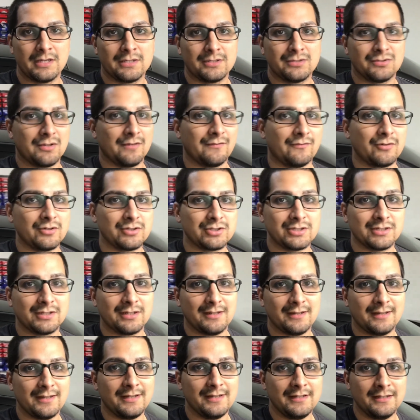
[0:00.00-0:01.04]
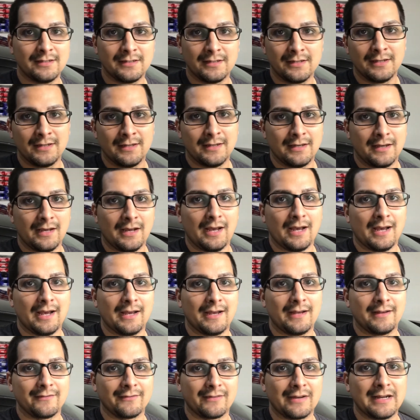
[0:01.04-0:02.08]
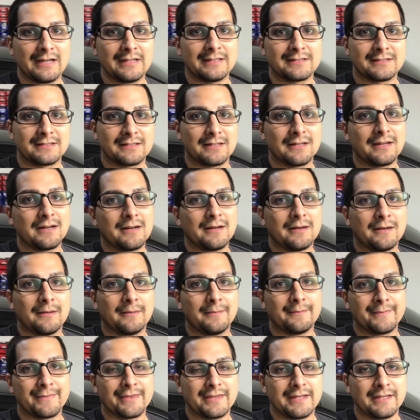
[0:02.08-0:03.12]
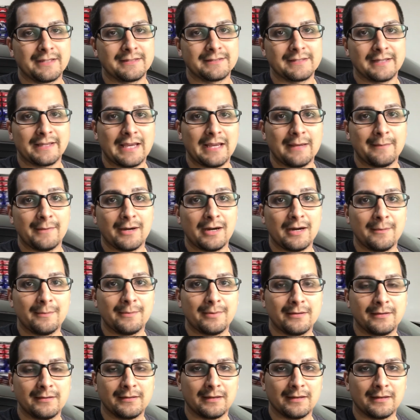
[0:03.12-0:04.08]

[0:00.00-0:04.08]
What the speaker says: So unfortunately, I've got some things that came up.